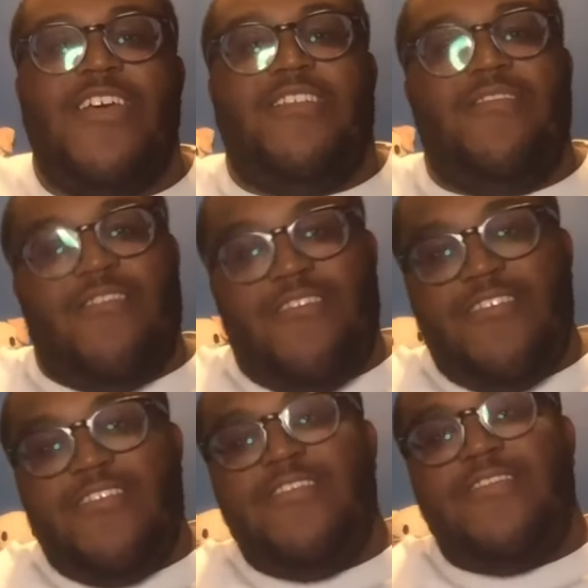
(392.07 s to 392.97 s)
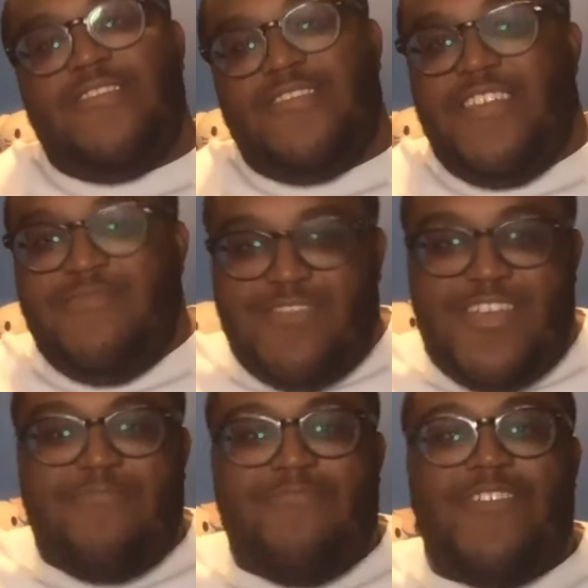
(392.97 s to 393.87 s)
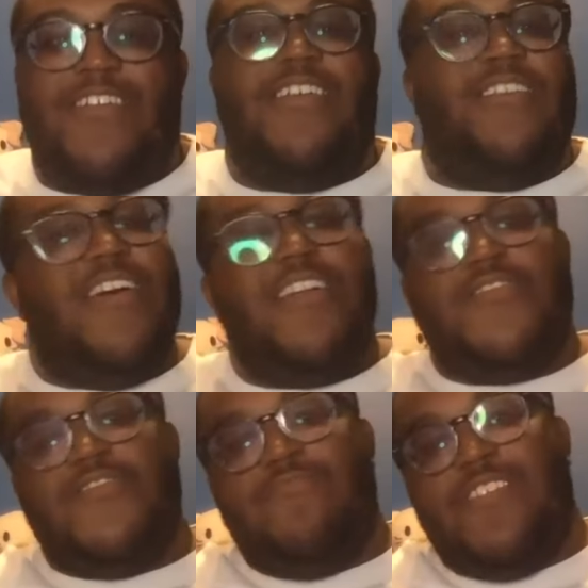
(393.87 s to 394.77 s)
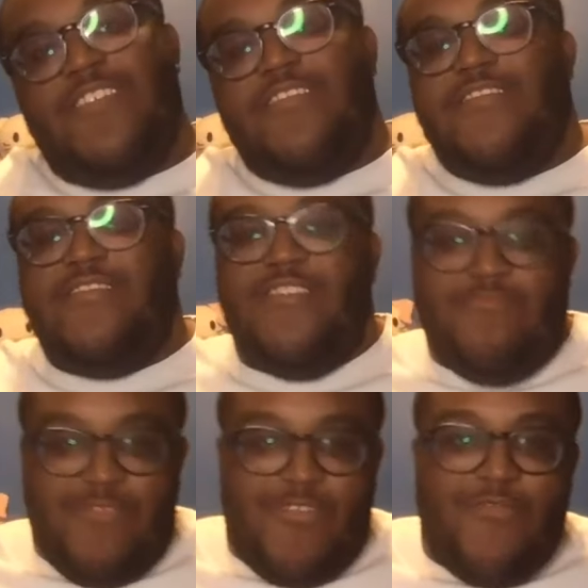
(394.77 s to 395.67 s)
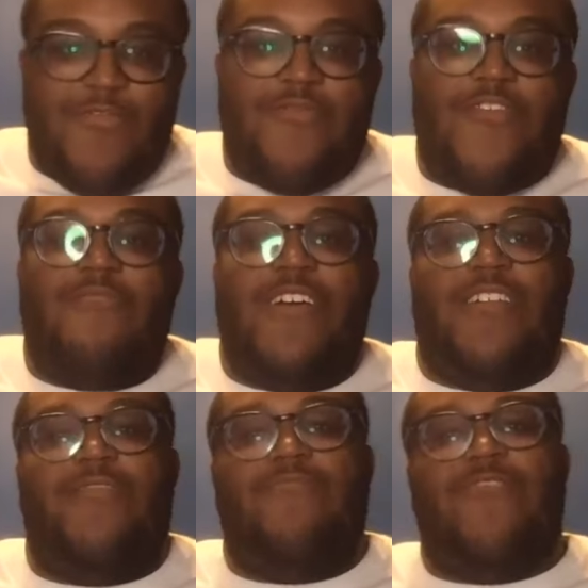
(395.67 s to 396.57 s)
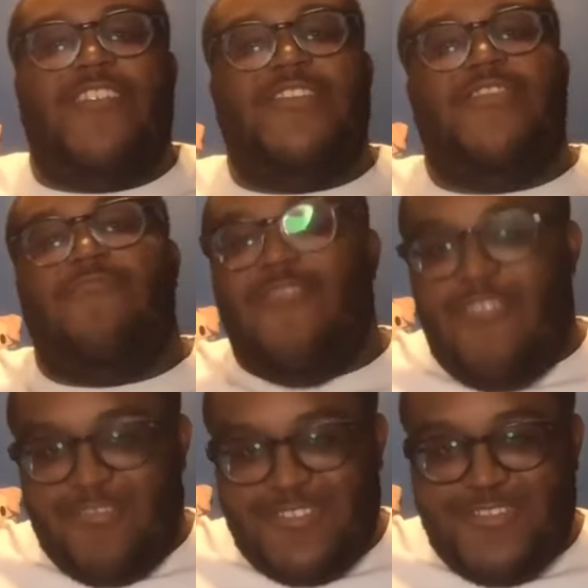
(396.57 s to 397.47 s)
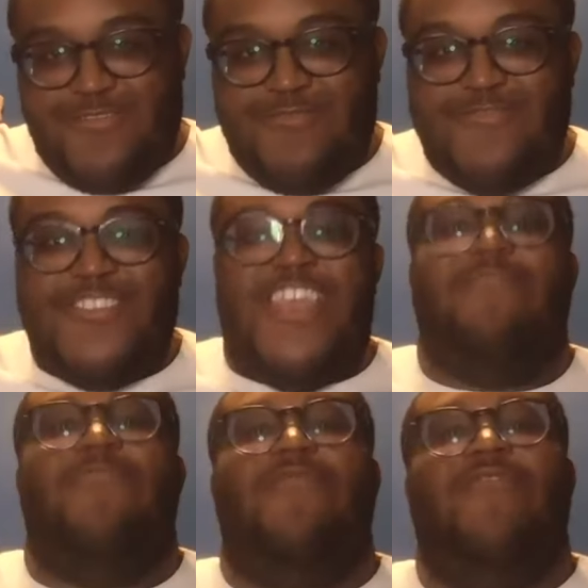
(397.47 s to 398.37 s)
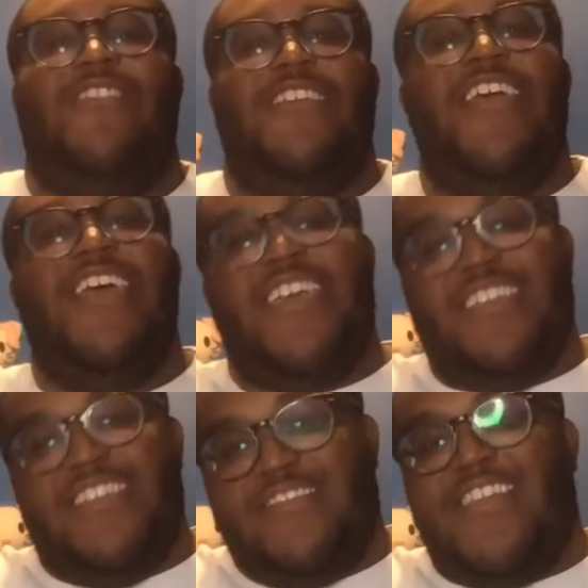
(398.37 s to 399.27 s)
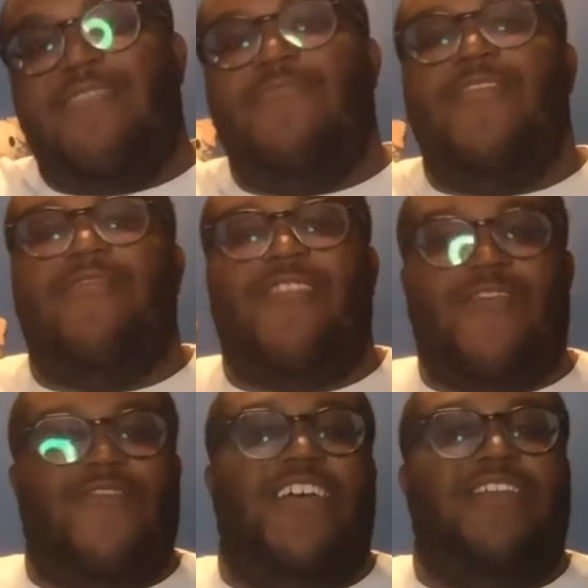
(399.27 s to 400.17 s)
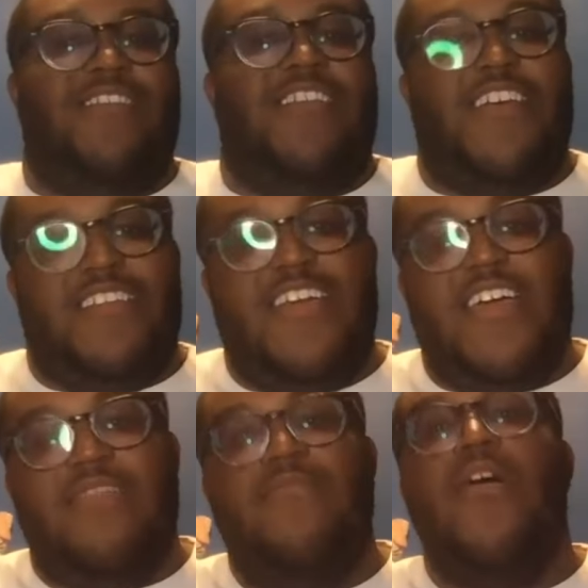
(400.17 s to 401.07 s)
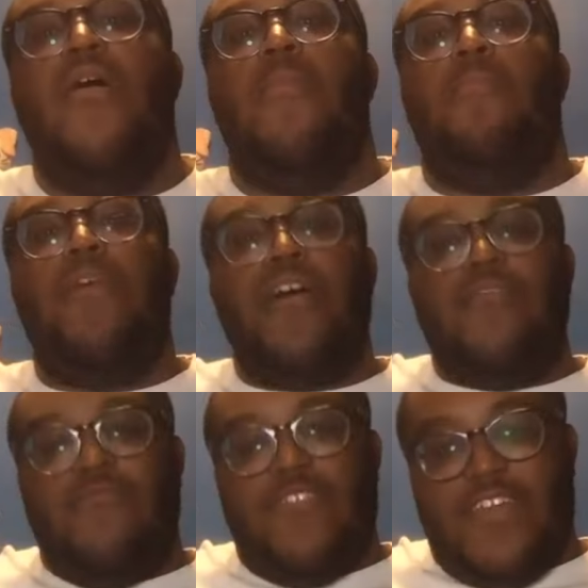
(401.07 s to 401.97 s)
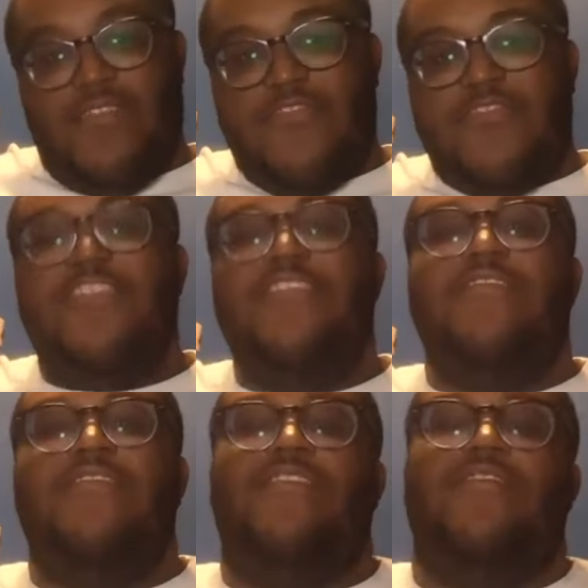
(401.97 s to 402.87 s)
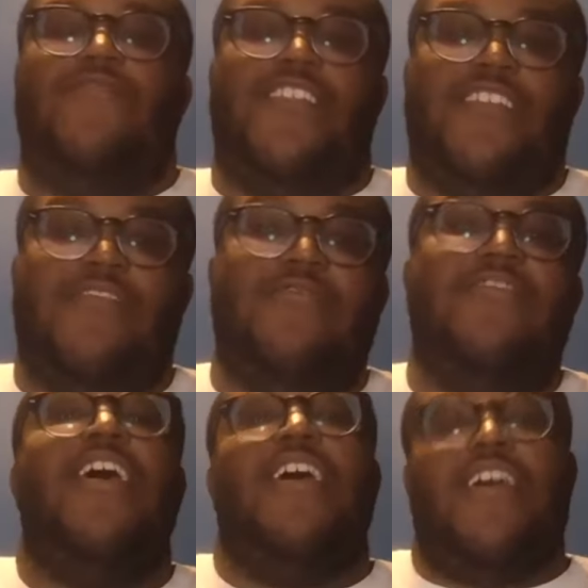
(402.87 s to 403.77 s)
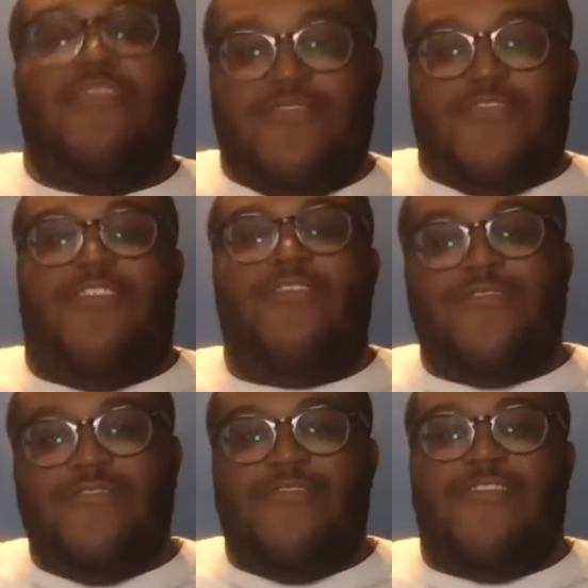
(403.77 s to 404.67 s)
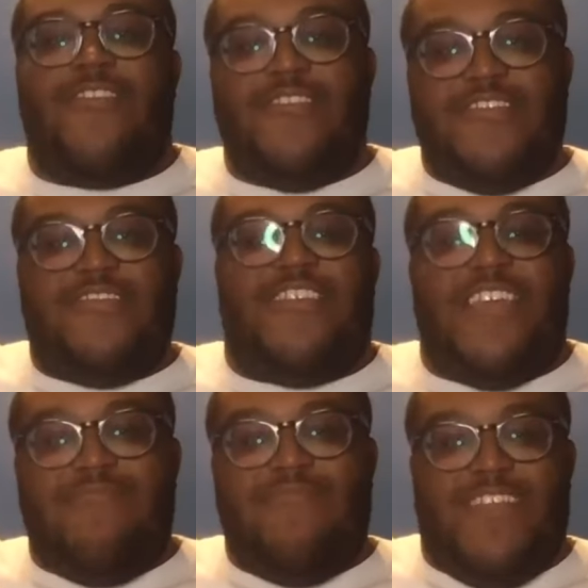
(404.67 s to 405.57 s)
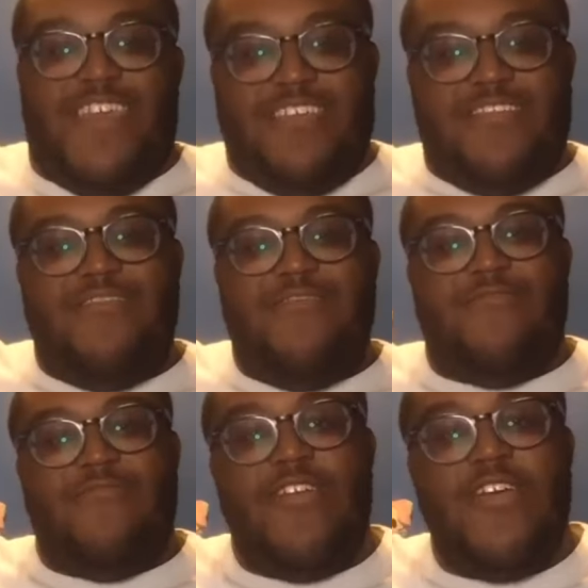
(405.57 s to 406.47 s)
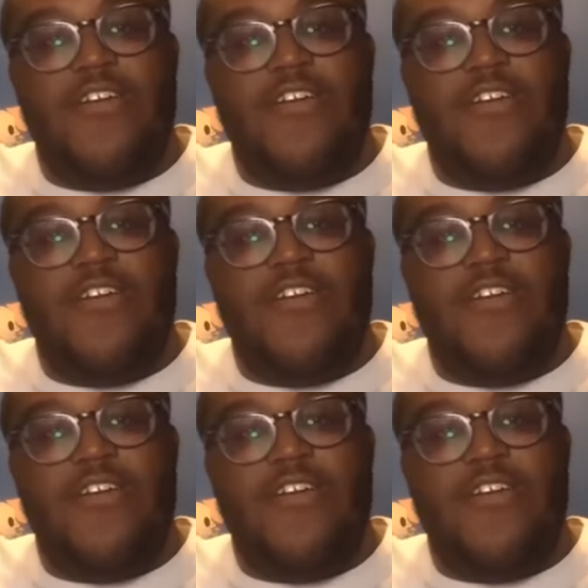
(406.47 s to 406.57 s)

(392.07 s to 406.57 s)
They're on the same topic, not just because they're both from Hello Project while also debuting in the same year of nineteen ninety-nine, but when I released these videos, it was also on the same day too.